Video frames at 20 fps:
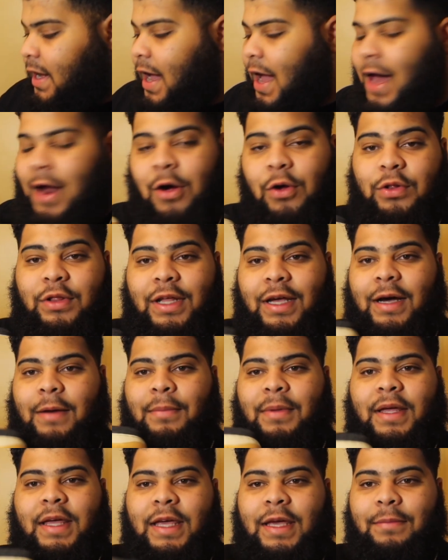I don't think I'm
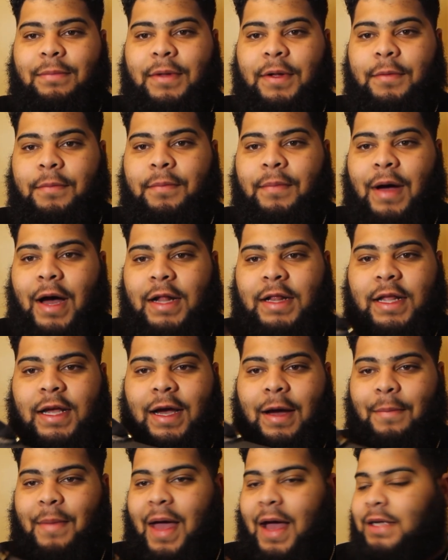gonna keep them. I
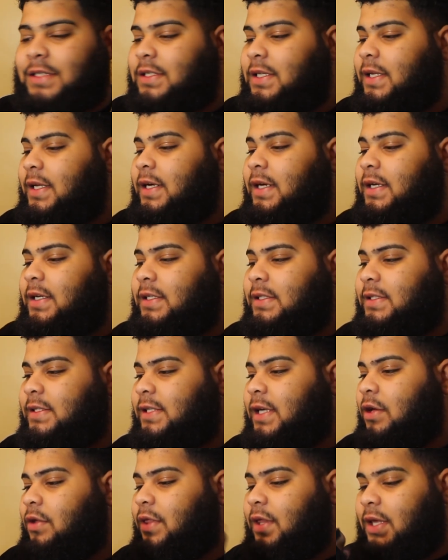think I'm actually gonna
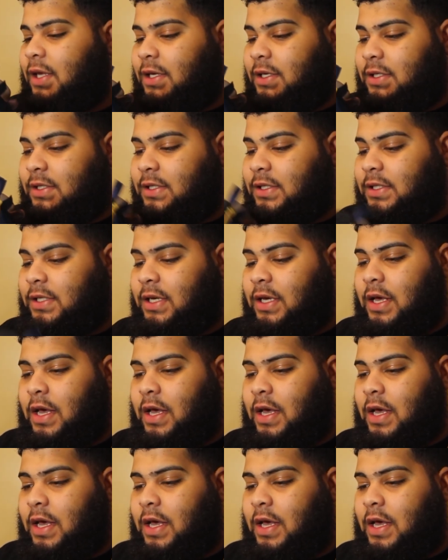sell these.